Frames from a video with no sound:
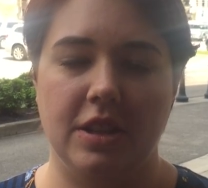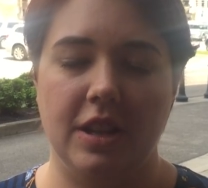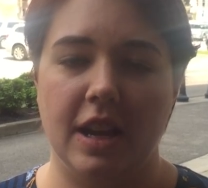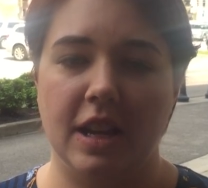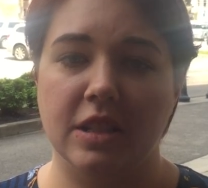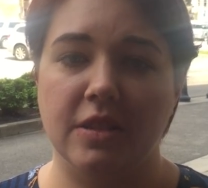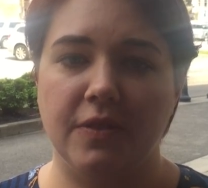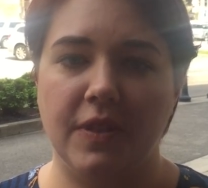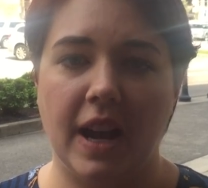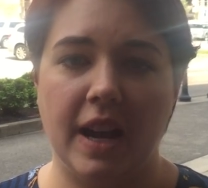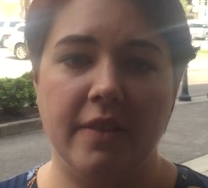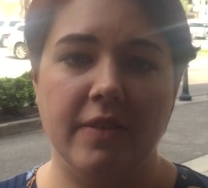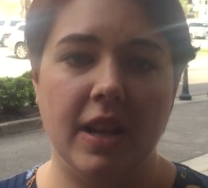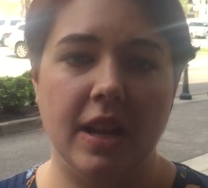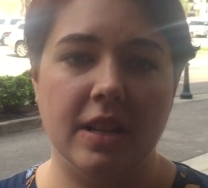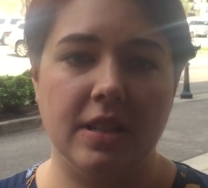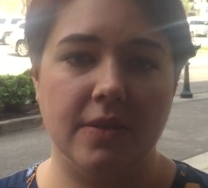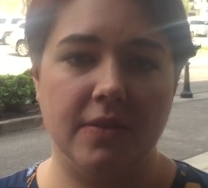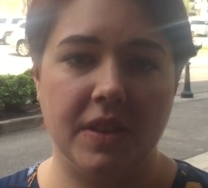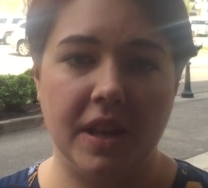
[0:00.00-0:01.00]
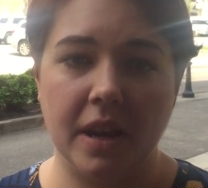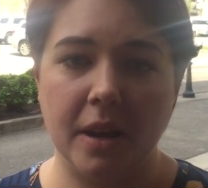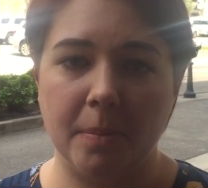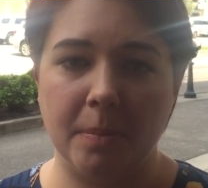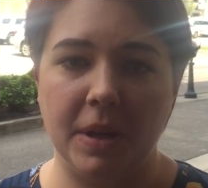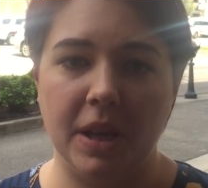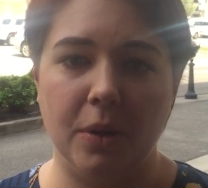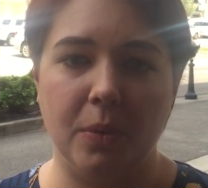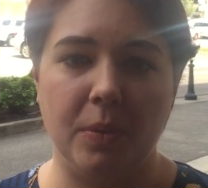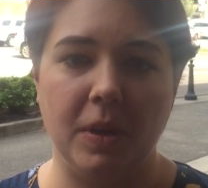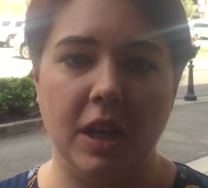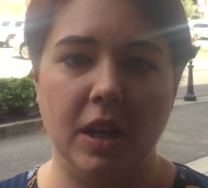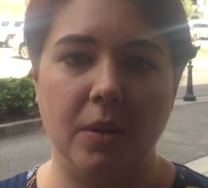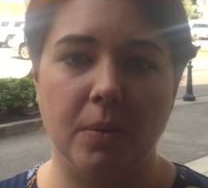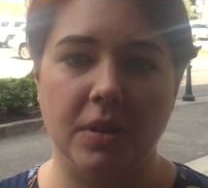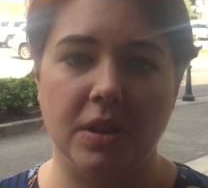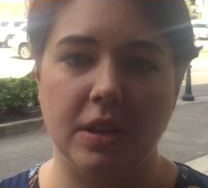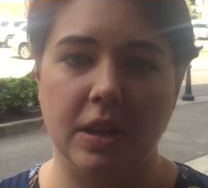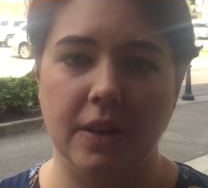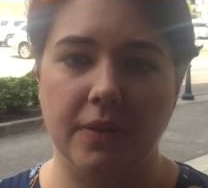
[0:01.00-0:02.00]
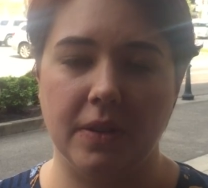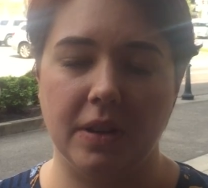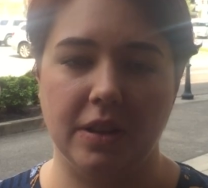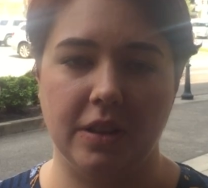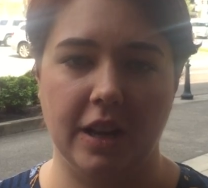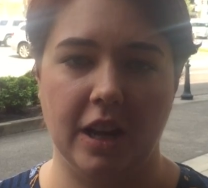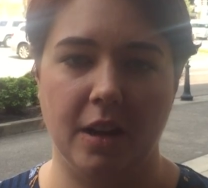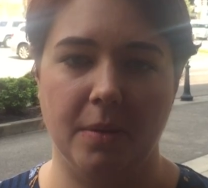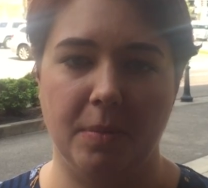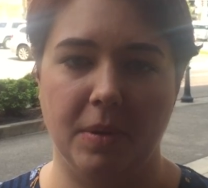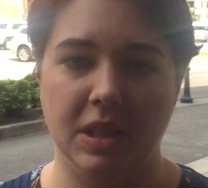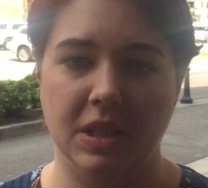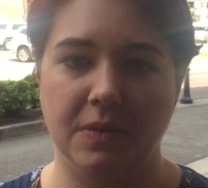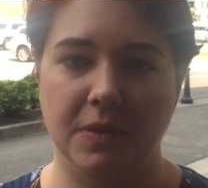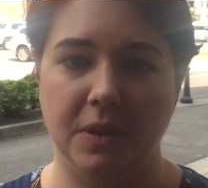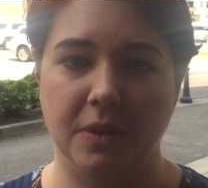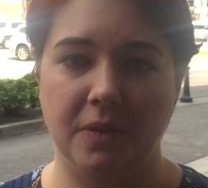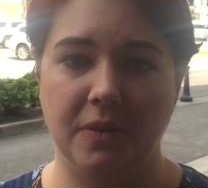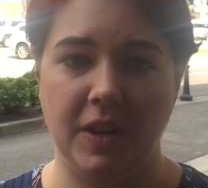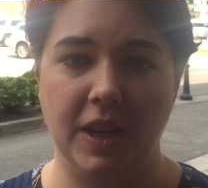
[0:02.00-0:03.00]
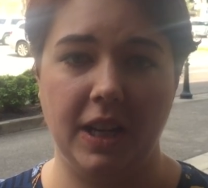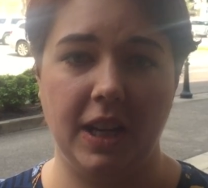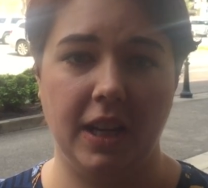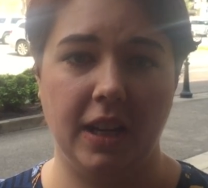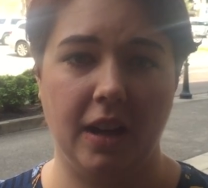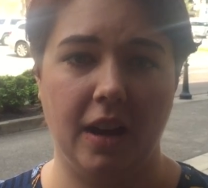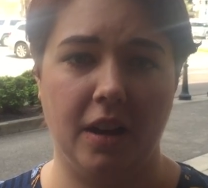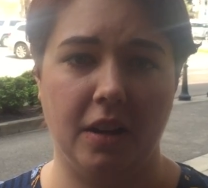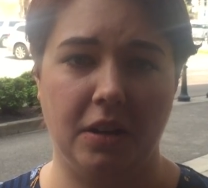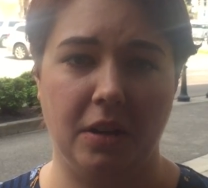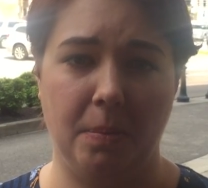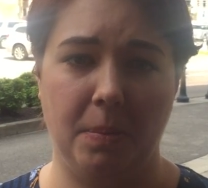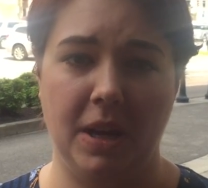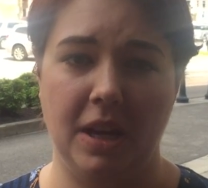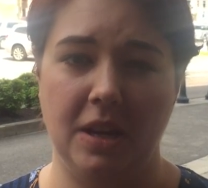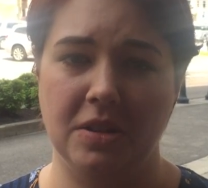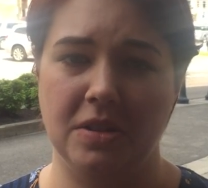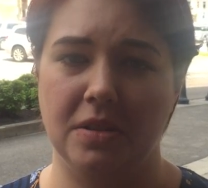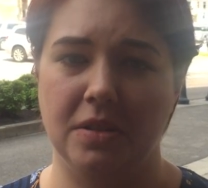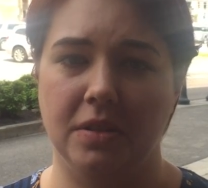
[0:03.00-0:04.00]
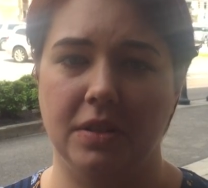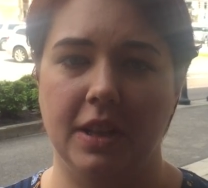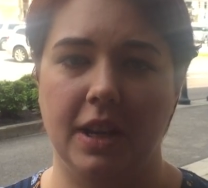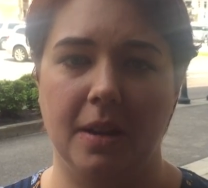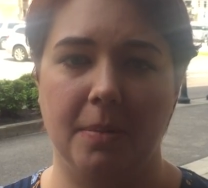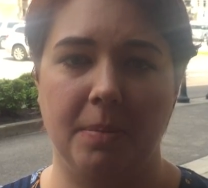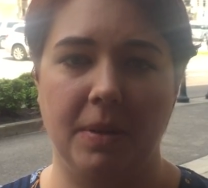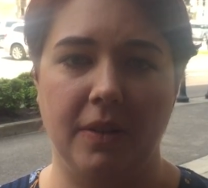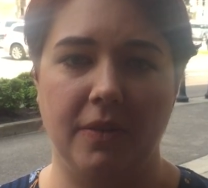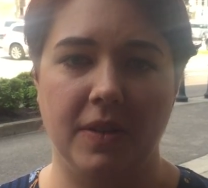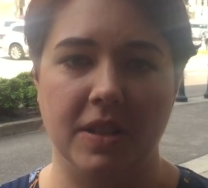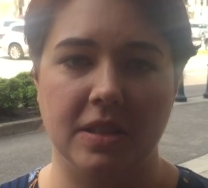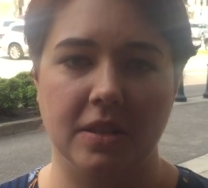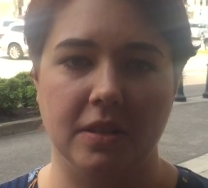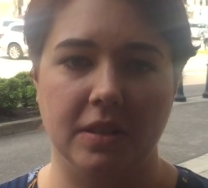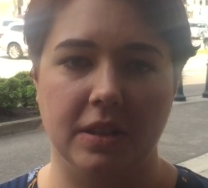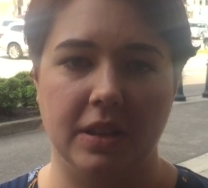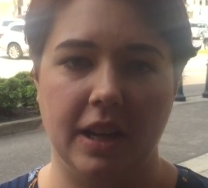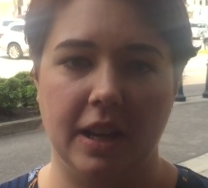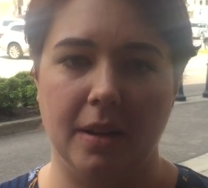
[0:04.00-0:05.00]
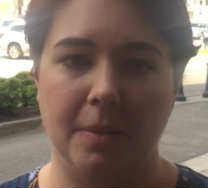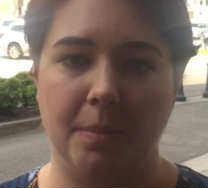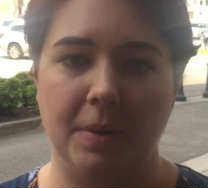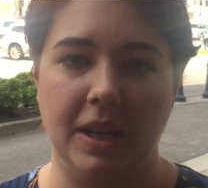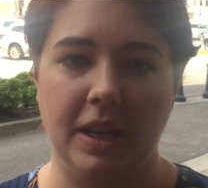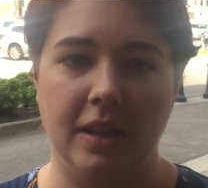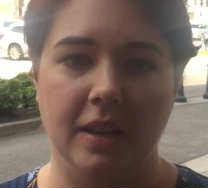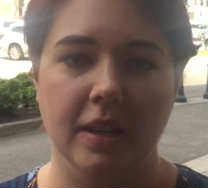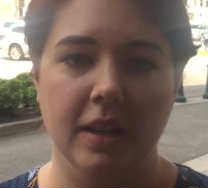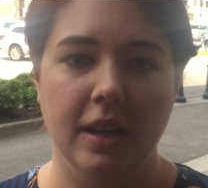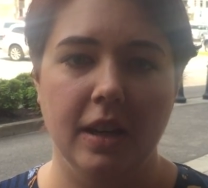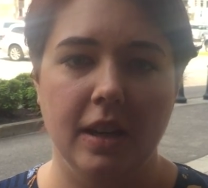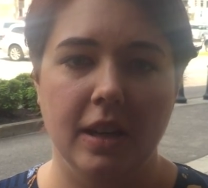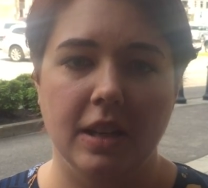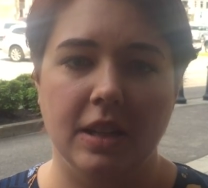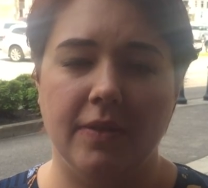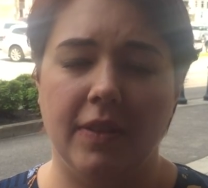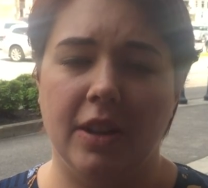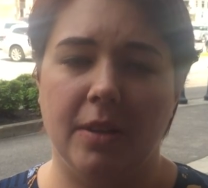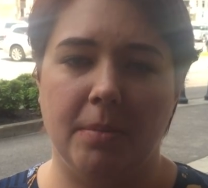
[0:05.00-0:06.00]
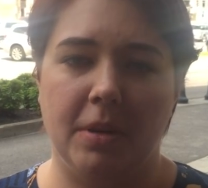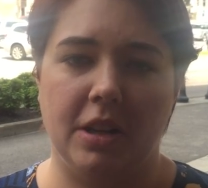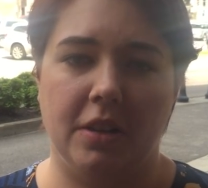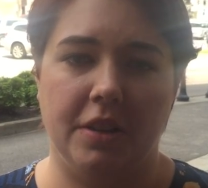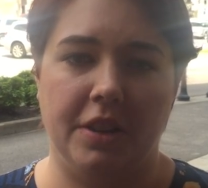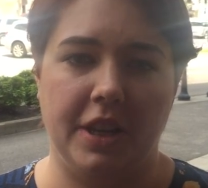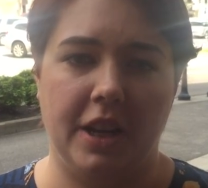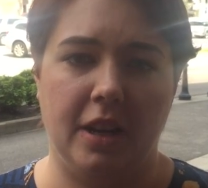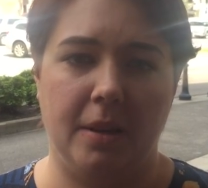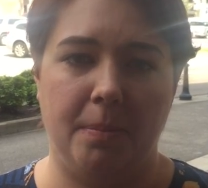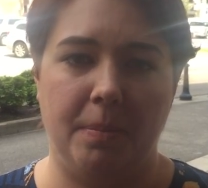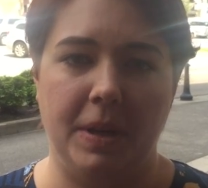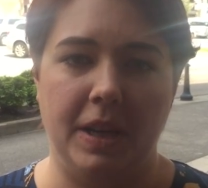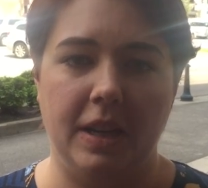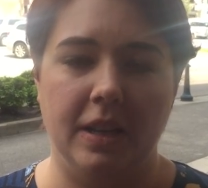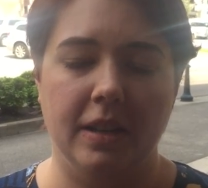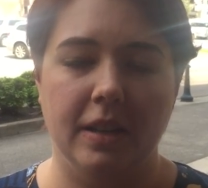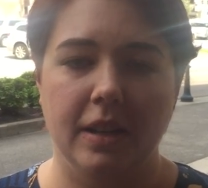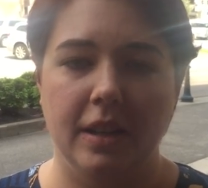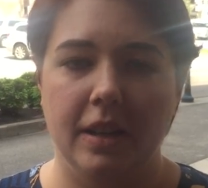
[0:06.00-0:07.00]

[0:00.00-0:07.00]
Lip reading: She has 5 days of therapy a week with a different therapist for feeding, occupational therapy, physical therapy, developmental therapy,